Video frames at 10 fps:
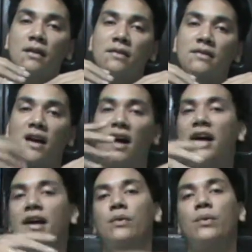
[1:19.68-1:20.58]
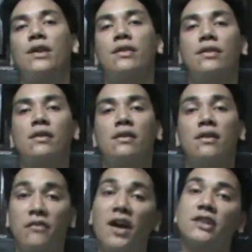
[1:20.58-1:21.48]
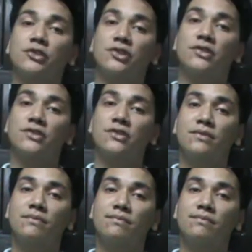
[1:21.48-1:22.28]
tie with the fascists.